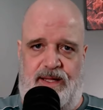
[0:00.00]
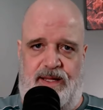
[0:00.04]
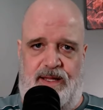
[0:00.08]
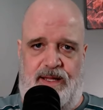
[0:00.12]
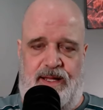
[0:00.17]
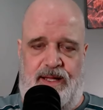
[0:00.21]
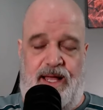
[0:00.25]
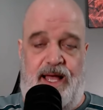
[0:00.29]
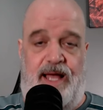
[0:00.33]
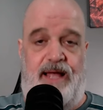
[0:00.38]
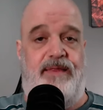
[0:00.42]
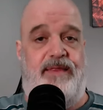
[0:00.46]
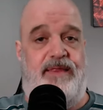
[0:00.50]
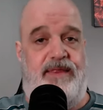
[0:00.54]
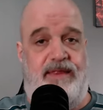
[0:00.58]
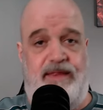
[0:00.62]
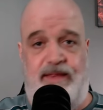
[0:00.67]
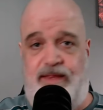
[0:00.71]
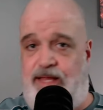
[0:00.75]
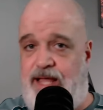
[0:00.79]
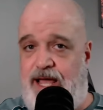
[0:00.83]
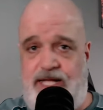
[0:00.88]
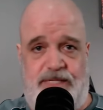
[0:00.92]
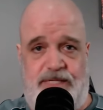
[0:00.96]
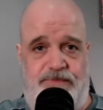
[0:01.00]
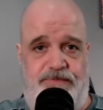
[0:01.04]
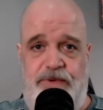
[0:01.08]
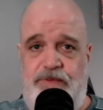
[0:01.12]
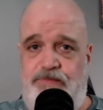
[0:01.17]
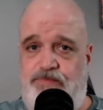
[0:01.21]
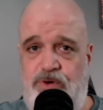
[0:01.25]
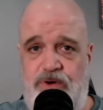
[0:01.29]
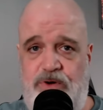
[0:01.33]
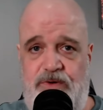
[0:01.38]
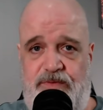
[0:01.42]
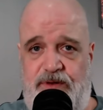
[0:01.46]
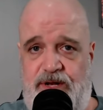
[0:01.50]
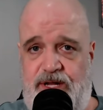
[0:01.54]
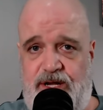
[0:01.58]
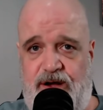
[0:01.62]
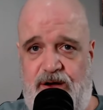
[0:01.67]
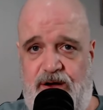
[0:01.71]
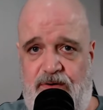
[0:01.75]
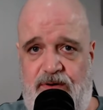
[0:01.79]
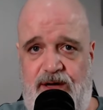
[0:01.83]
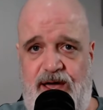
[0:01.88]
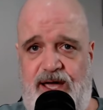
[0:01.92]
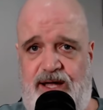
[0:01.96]
And that's been proven
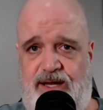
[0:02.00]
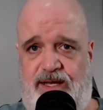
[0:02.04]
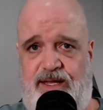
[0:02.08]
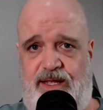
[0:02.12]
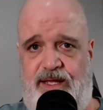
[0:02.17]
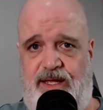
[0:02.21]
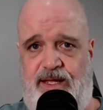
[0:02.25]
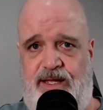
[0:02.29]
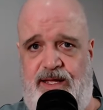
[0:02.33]
incorrect.